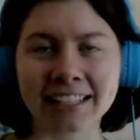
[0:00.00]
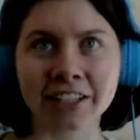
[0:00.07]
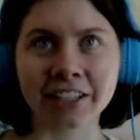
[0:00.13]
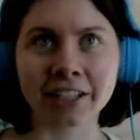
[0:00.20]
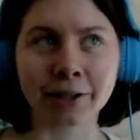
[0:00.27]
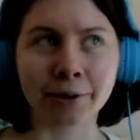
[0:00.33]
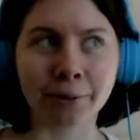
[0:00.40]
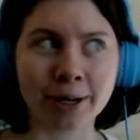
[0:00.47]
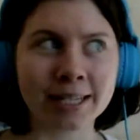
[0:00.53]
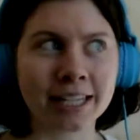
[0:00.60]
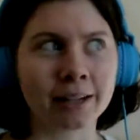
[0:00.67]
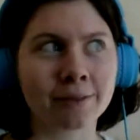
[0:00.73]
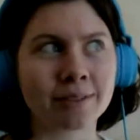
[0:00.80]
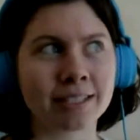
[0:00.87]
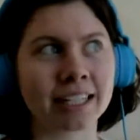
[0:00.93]
Security one
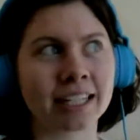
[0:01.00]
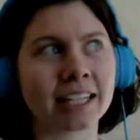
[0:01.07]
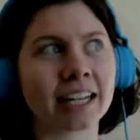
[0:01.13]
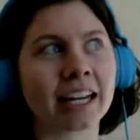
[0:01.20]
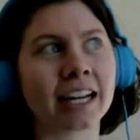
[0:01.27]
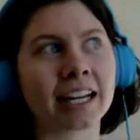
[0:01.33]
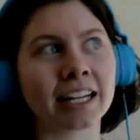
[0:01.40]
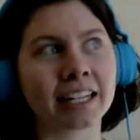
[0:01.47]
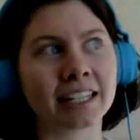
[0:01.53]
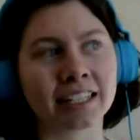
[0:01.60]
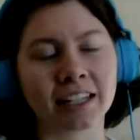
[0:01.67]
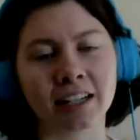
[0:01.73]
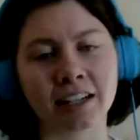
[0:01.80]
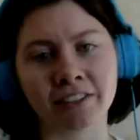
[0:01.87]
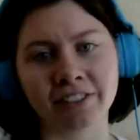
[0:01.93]
time did
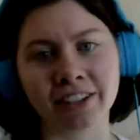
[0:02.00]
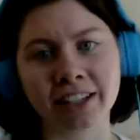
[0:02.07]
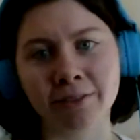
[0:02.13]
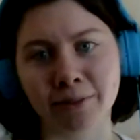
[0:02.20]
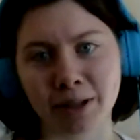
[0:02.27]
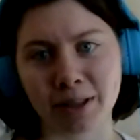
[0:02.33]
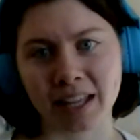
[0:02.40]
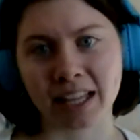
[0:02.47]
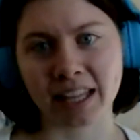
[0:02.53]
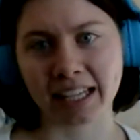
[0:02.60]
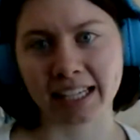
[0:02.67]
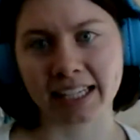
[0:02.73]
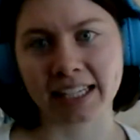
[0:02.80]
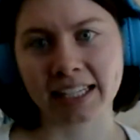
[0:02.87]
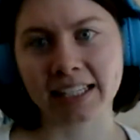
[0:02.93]
an event where they
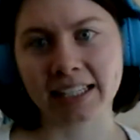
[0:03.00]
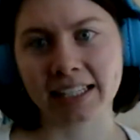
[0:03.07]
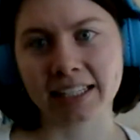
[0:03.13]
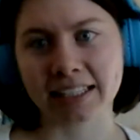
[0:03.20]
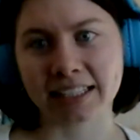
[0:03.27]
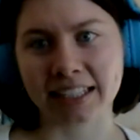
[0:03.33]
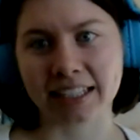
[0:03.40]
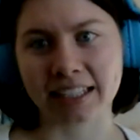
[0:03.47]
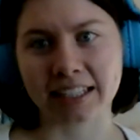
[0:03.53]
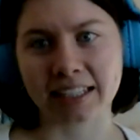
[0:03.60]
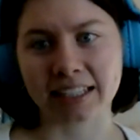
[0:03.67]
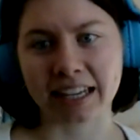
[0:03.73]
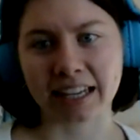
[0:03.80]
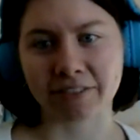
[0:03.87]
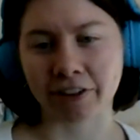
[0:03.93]
like
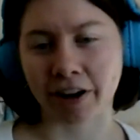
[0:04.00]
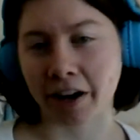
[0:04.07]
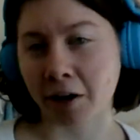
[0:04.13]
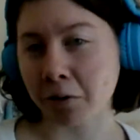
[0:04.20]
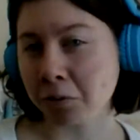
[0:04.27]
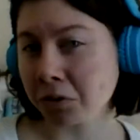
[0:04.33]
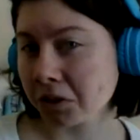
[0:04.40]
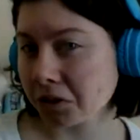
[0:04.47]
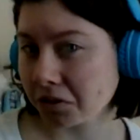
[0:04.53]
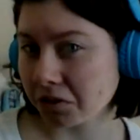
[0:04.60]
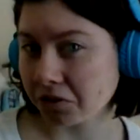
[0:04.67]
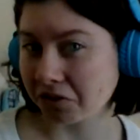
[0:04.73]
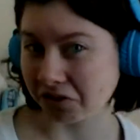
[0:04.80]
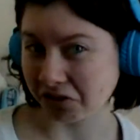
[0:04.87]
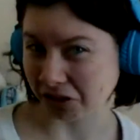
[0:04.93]
gave out
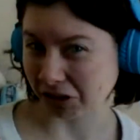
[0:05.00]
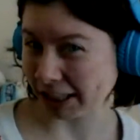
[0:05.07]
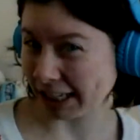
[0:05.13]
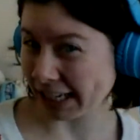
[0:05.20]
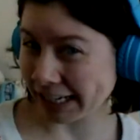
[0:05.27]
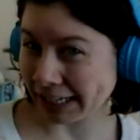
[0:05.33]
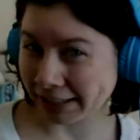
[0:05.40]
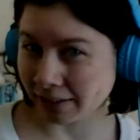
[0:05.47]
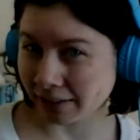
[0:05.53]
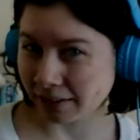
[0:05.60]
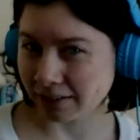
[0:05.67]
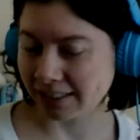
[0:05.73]
free